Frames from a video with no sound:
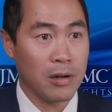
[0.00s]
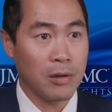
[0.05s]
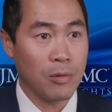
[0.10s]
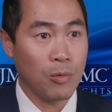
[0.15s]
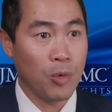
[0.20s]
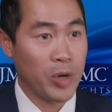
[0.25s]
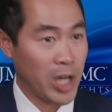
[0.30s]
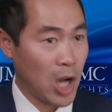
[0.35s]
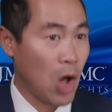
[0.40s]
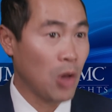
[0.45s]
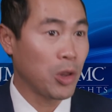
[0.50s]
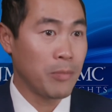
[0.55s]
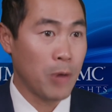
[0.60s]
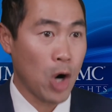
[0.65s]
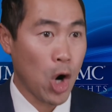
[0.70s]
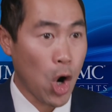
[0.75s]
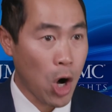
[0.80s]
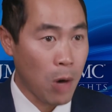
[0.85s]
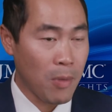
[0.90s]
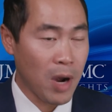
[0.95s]
we call them
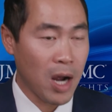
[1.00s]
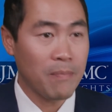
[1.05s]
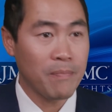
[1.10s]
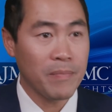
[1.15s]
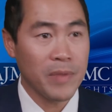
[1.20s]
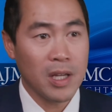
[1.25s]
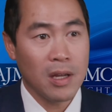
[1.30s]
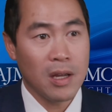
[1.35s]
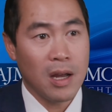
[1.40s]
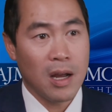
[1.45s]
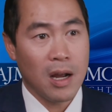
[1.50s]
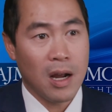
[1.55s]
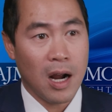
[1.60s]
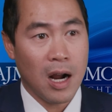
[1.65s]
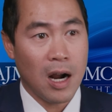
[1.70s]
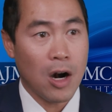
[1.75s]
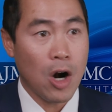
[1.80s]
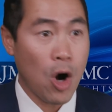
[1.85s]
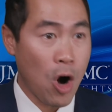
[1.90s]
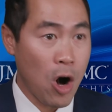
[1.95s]
IRMA.
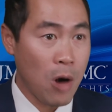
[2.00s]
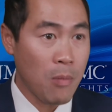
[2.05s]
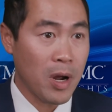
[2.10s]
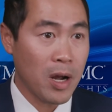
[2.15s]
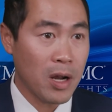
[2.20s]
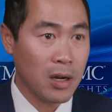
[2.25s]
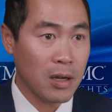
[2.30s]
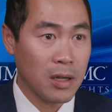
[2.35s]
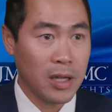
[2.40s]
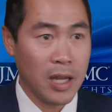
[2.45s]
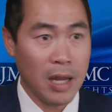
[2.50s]
IRMA